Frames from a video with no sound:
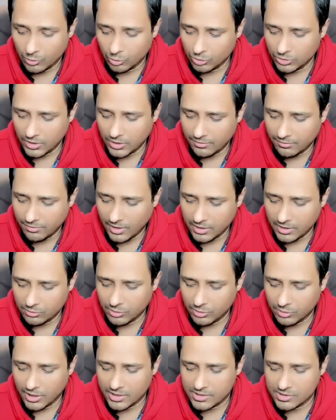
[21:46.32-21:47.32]
uttar
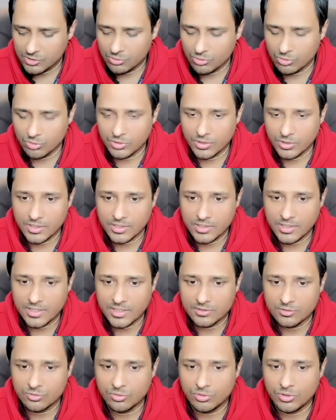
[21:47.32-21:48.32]
falguni as you know it
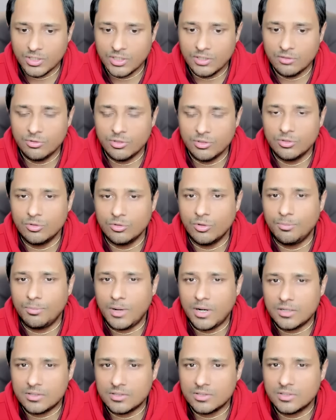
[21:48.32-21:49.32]
has to deal with you know
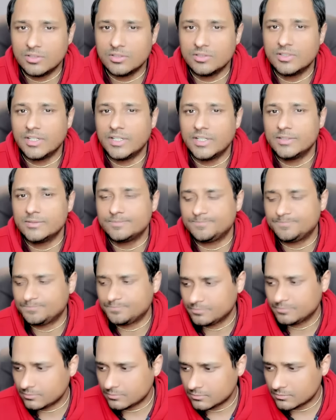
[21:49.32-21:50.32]
partners and
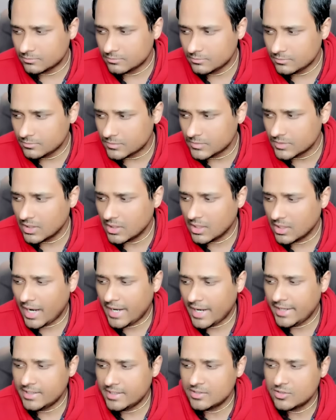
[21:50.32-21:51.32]

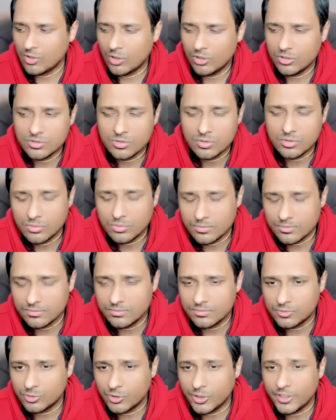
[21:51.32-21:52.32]
guides also
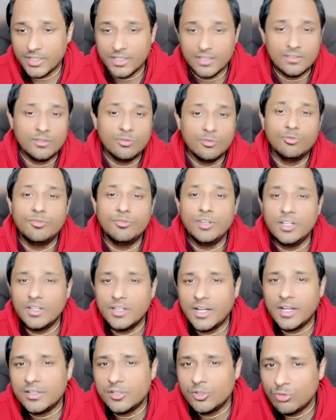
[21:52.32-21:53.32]
so in case you feel
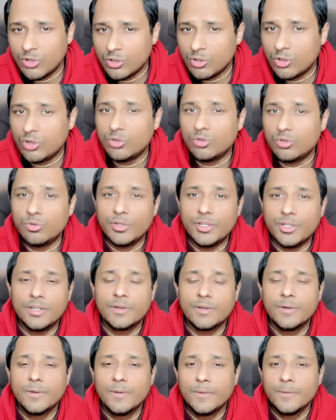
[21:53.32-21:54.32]
that you are not doing
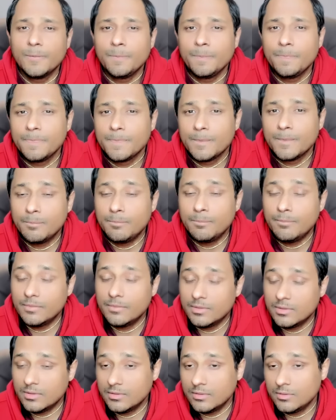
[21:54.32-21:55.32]

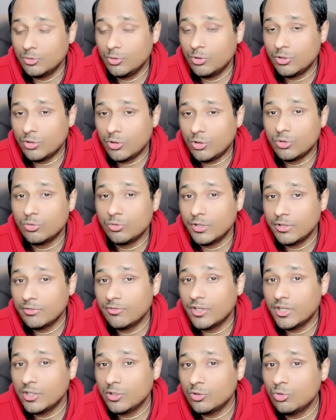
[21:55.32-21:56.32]
mm, uh, you are not doing
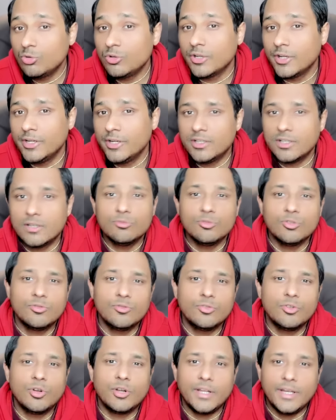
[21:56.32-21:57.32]
very good in terms
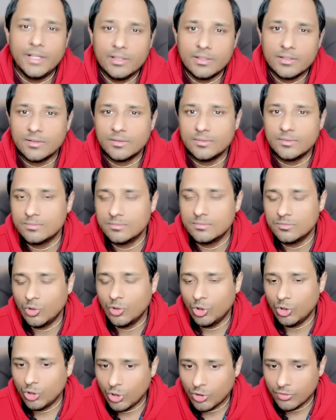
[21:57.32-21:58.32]
of your health
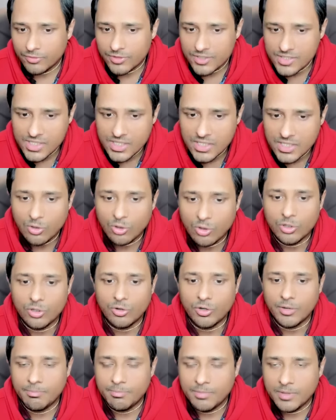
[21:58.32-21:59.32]
or your physique or
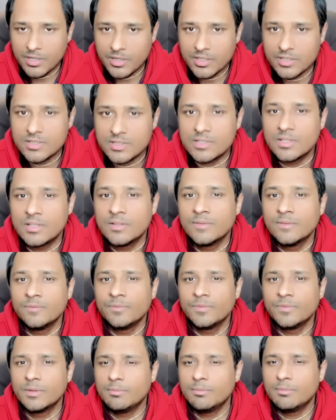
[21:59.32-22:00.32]
your appearance,
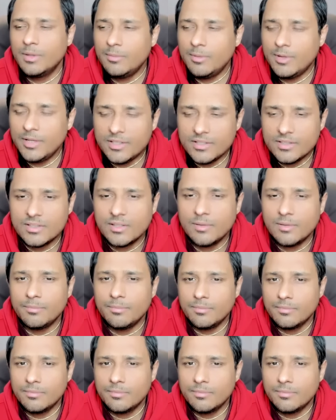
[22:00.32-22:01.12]
maybe it's a